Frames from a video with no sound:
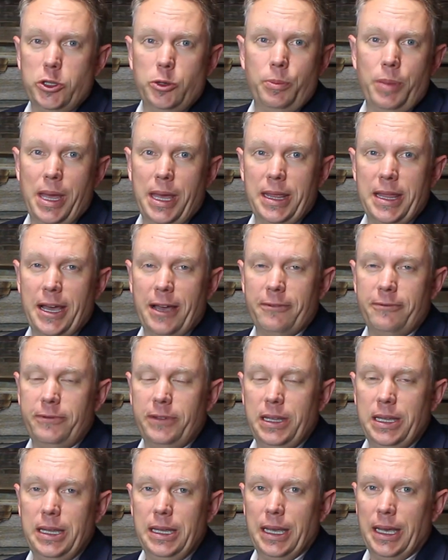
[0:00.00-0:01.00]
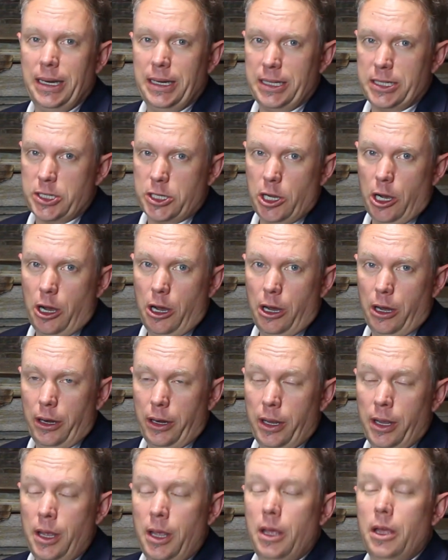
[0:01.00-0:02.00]
You pay that fee and it's
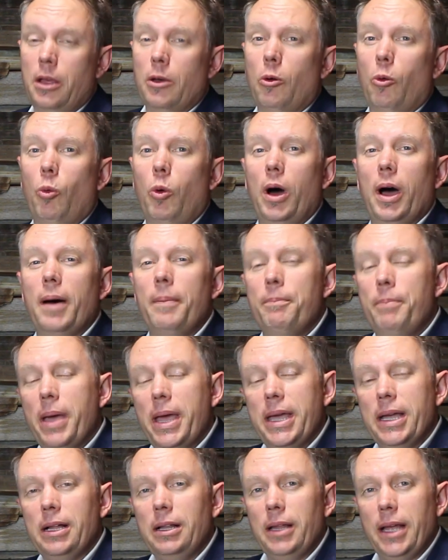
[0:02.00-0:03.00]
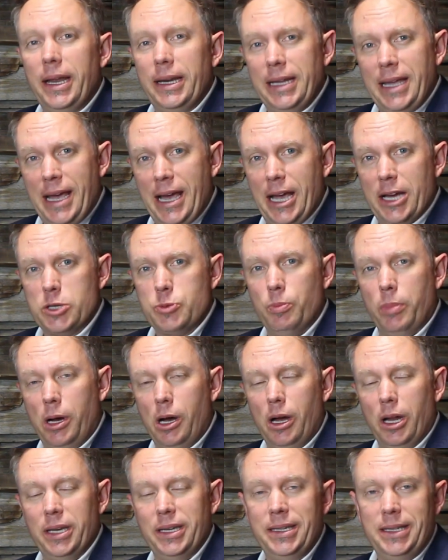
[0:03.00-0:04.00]
gone. What a bail and cash
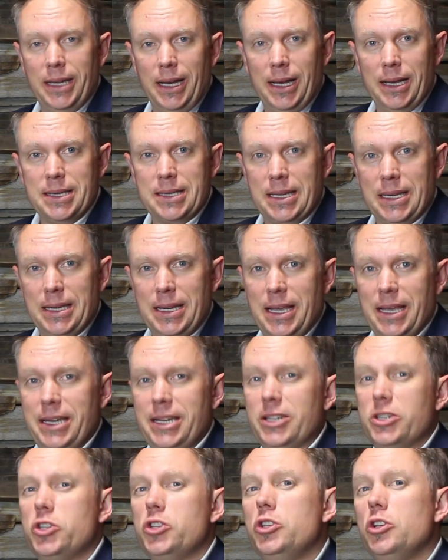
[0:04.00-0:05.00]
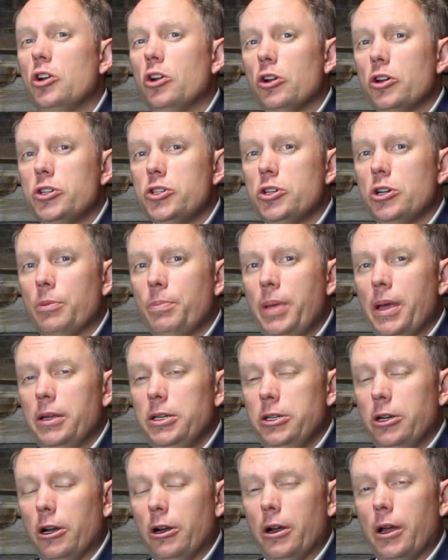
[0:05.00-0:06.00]
bond does, it assures your
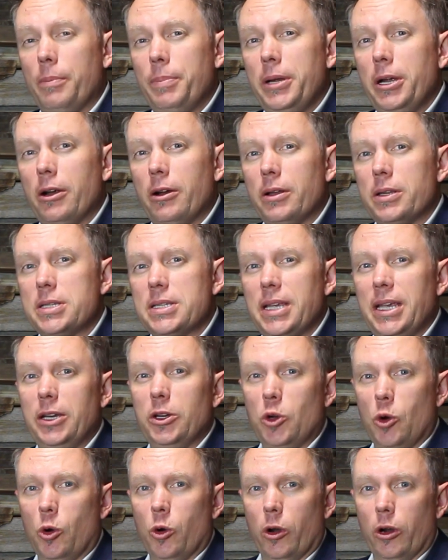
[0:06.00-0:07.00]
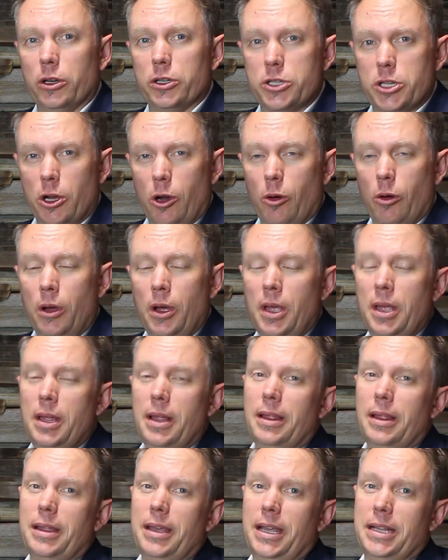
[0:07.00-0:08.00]
appearance in court. So
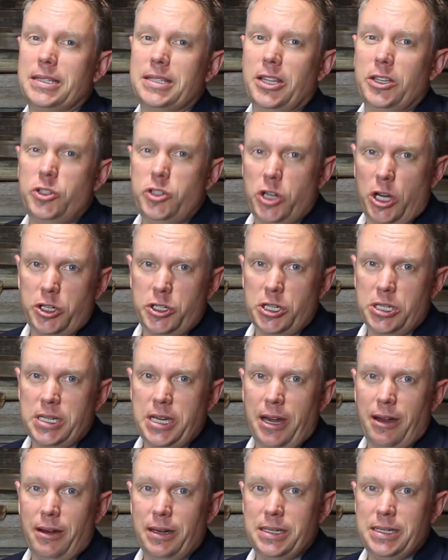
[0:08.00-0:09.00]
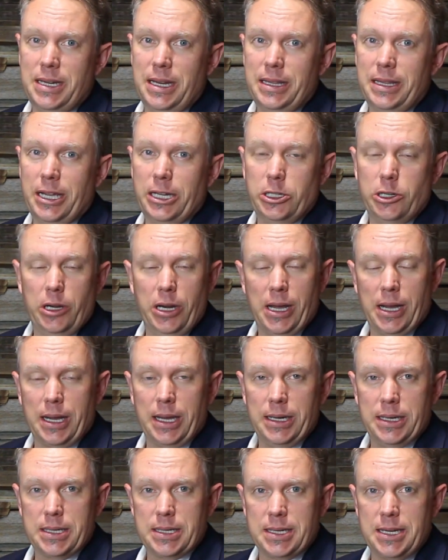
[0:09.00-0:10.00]
it's the judge's guarantee that you're not
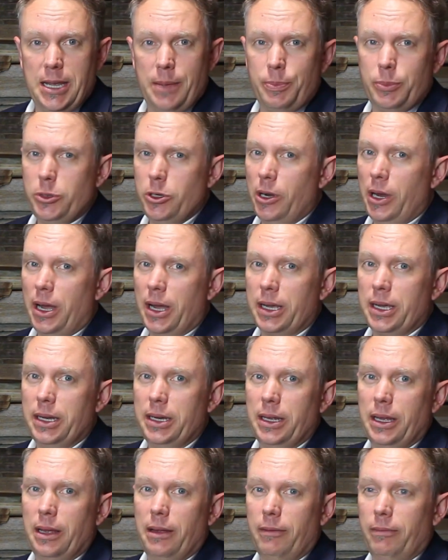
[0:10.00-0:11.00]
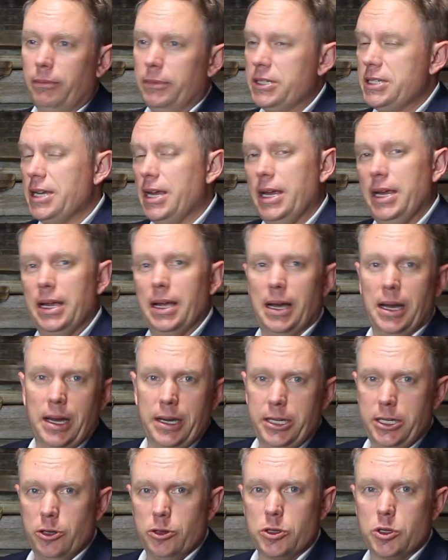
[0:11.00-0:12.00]
going to skip, you're not going to say
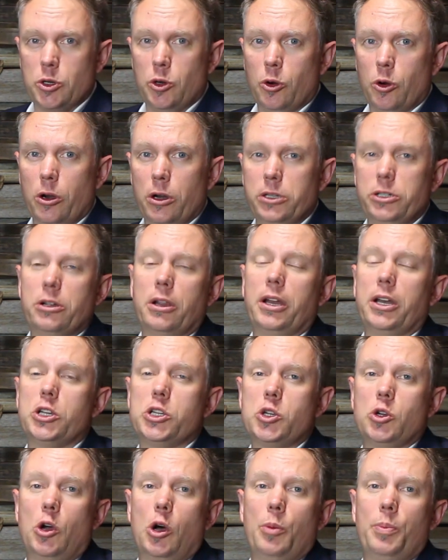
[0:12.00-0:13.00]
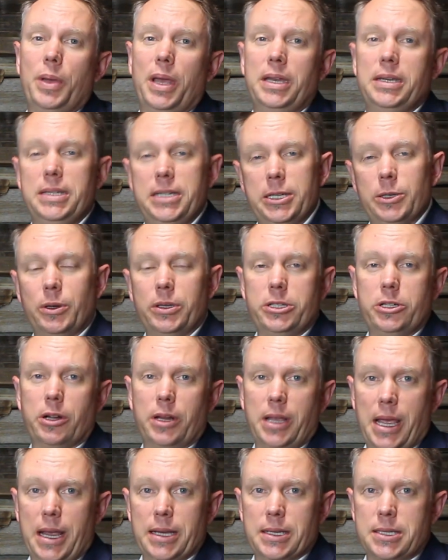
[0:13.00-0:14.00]
adios court, you're going to show up and deal with your
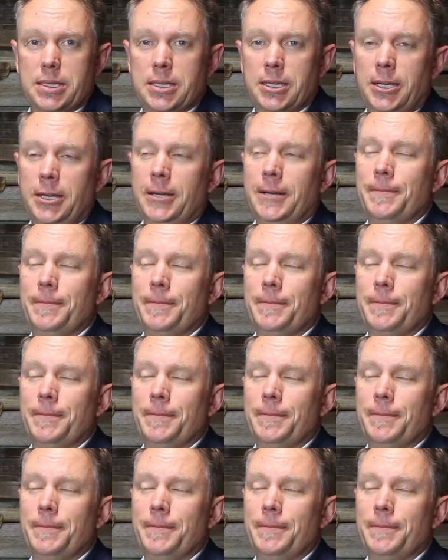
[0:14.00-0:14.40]
case.